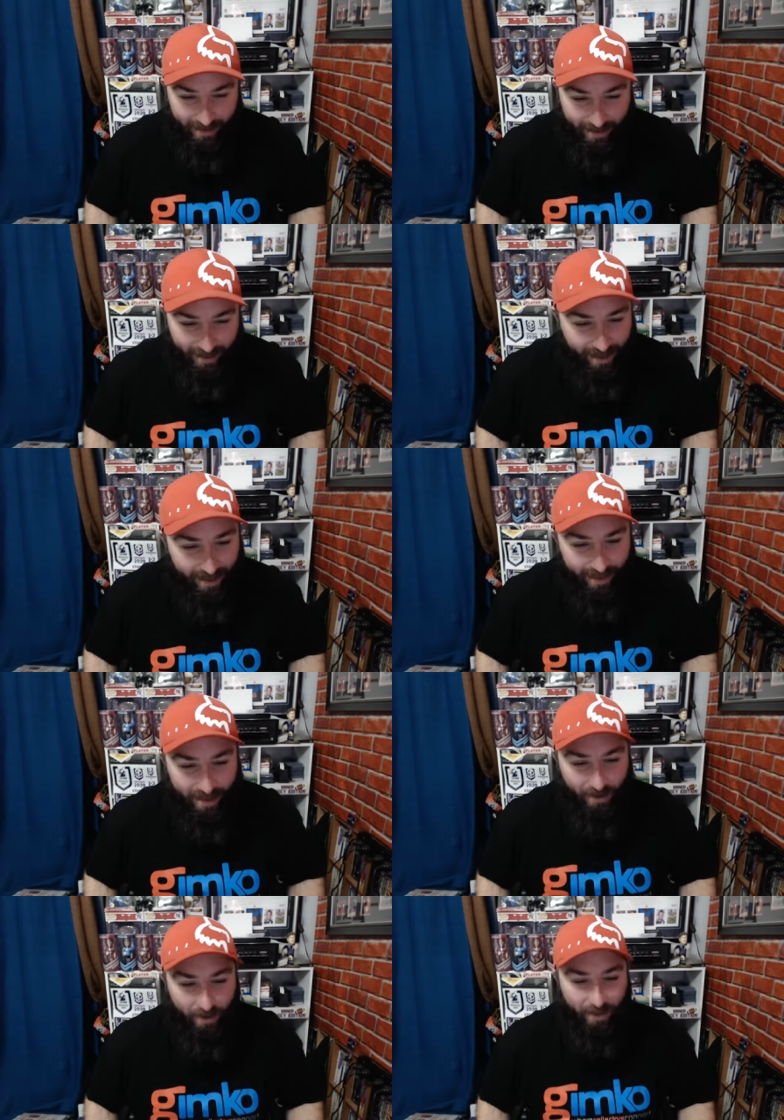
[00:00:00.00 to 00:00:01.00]
Yeah,
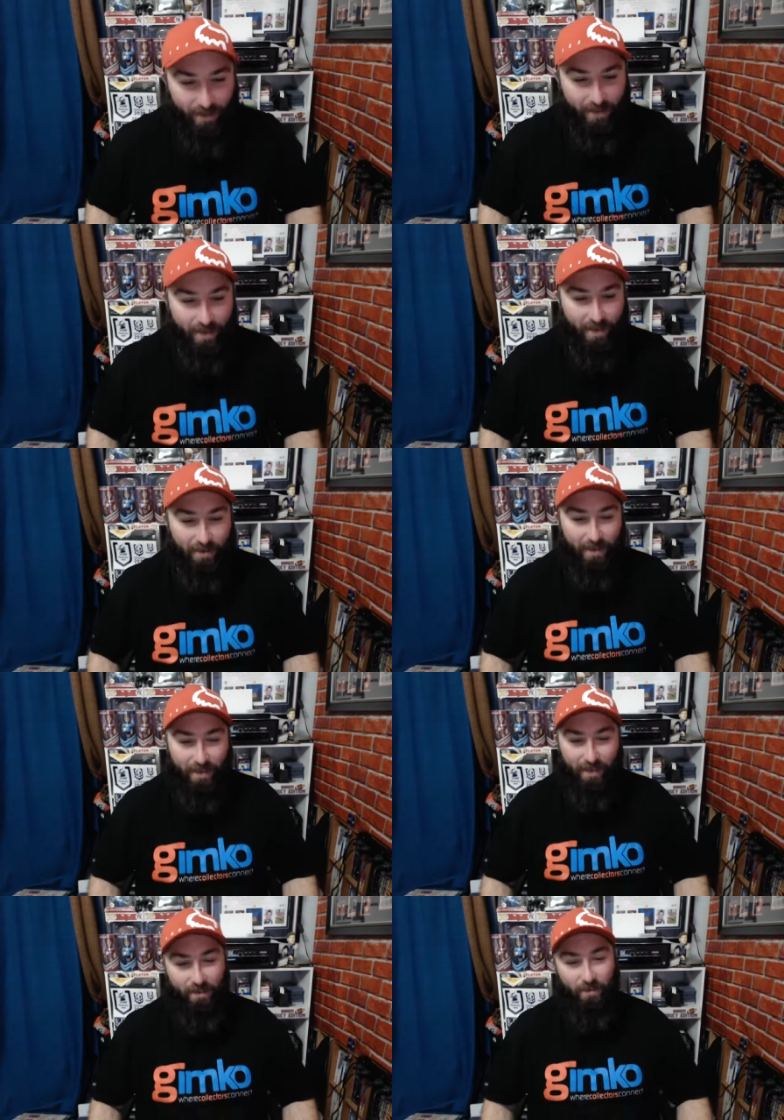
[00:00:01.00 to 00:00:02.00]
no worries, Noah.
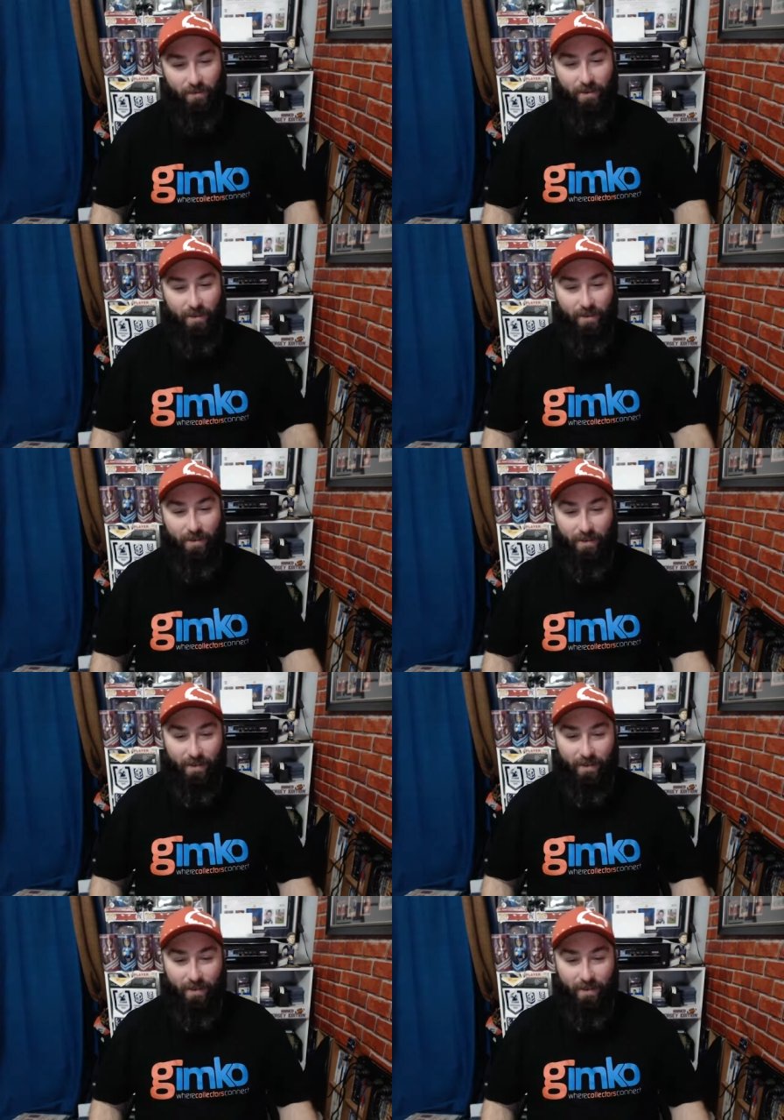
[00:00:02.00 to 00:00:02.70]
That's all good.